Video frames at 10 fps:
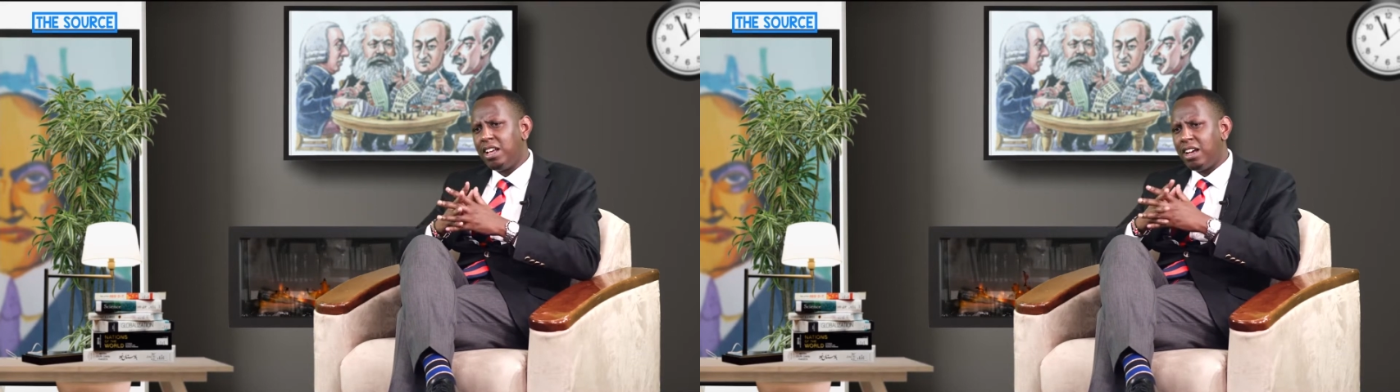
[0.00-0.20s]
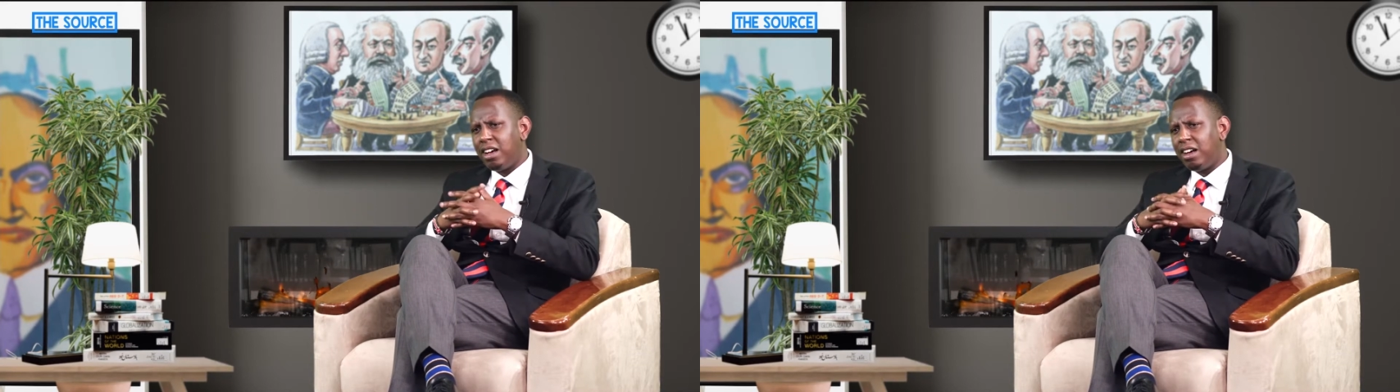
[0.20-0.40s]

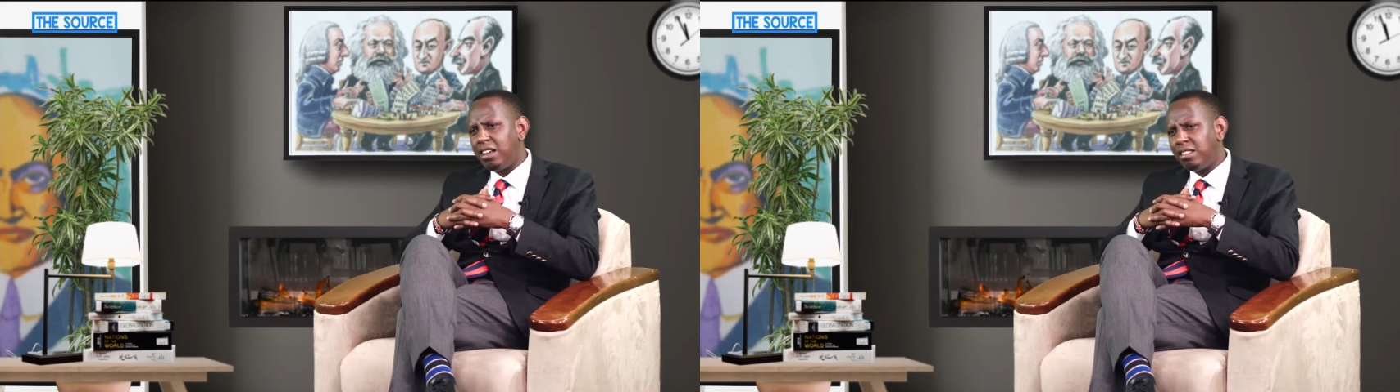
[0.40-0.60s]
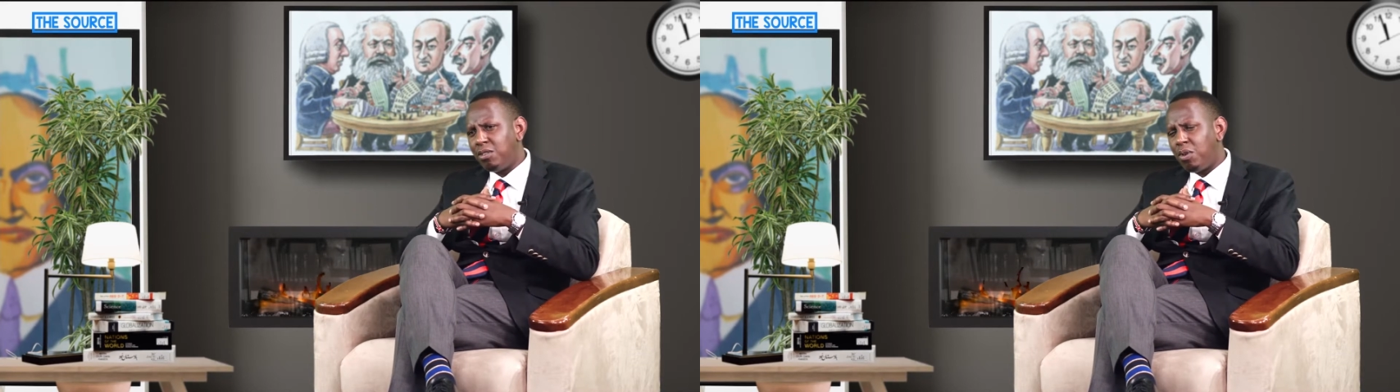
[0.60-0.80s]

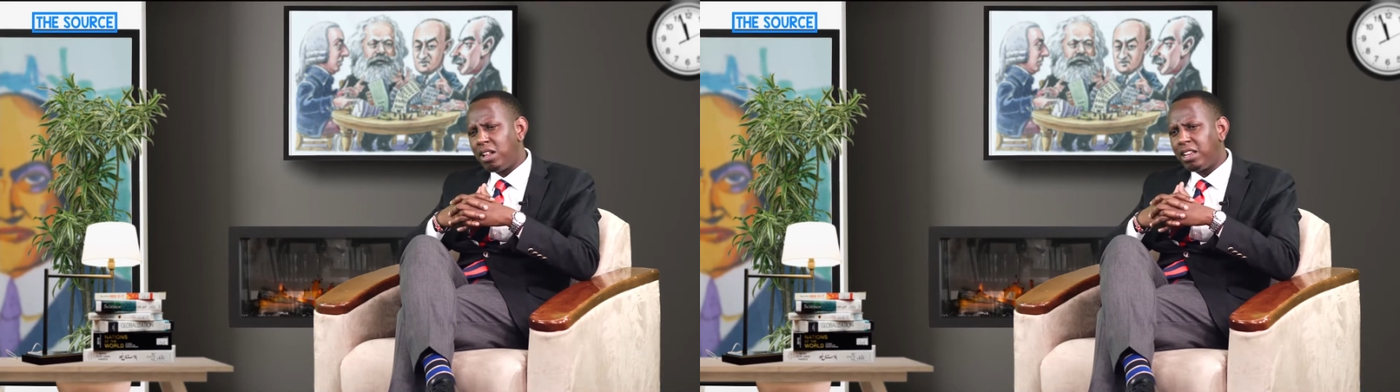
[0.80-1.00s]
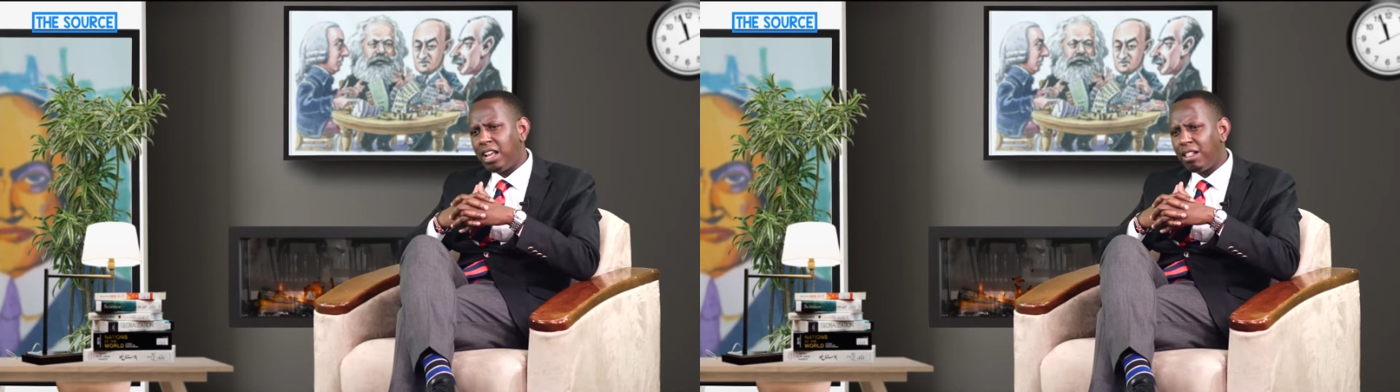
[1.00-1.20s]
The
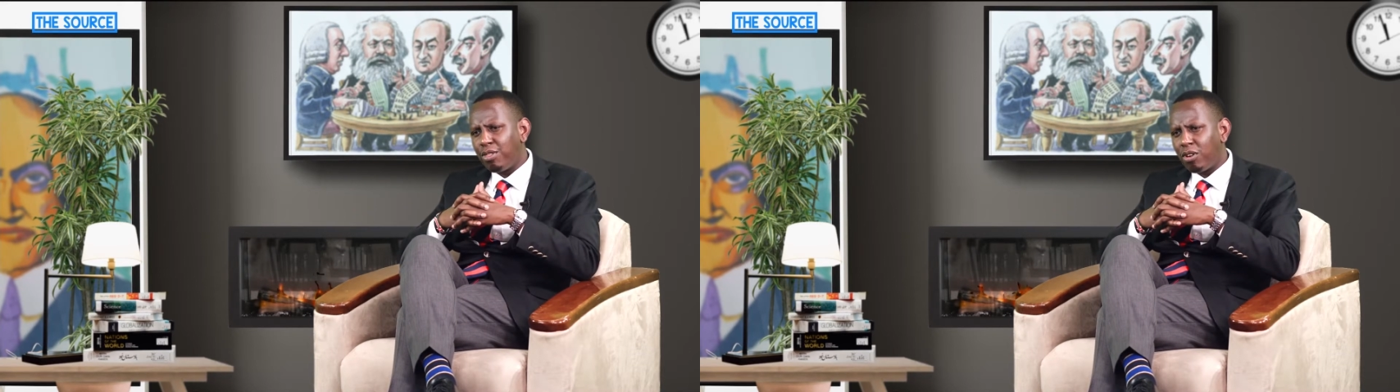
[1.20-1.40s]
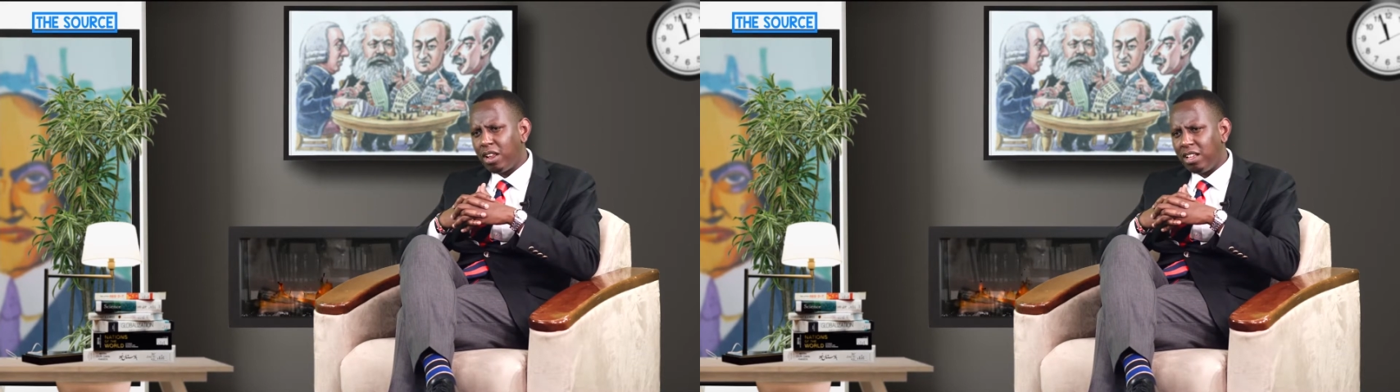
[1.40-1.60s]
World Health
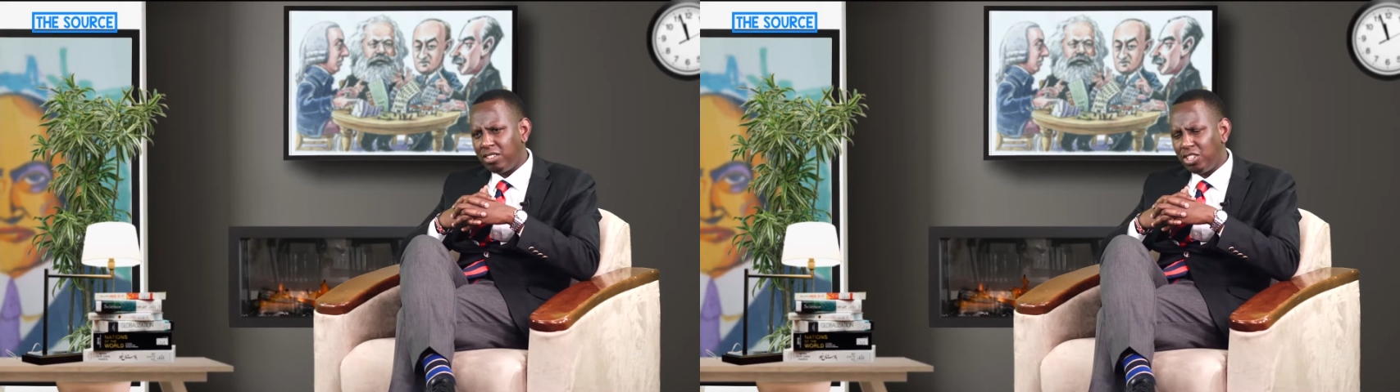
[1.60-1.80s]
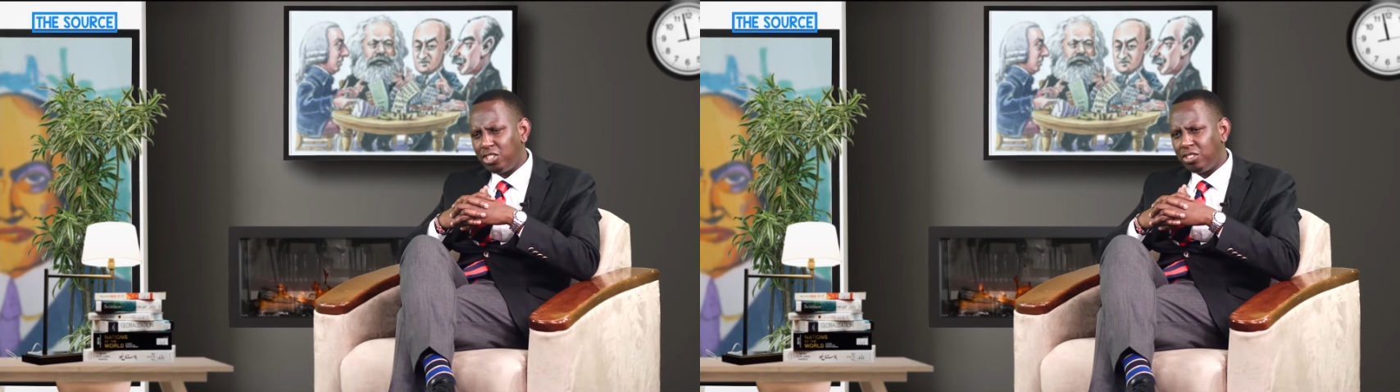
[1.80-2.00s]

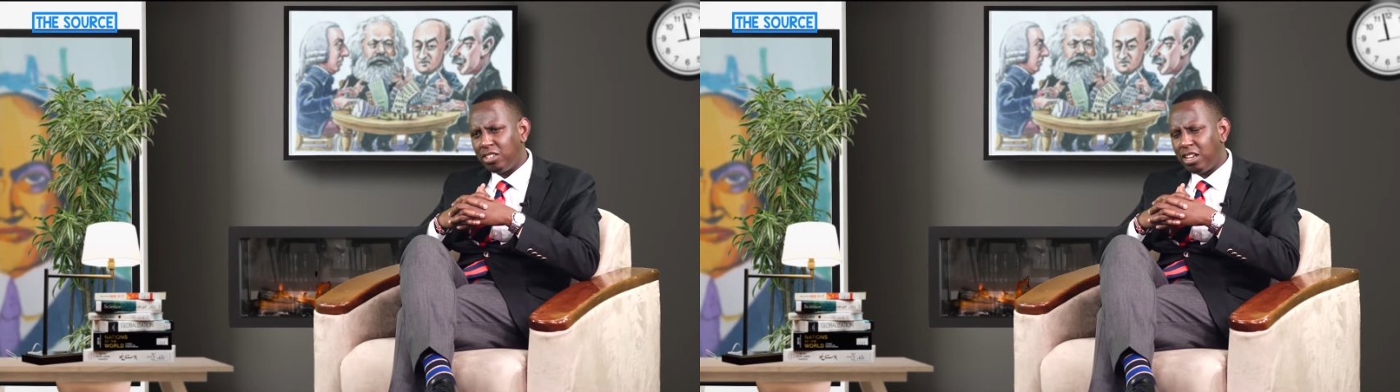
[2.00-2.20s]
Organization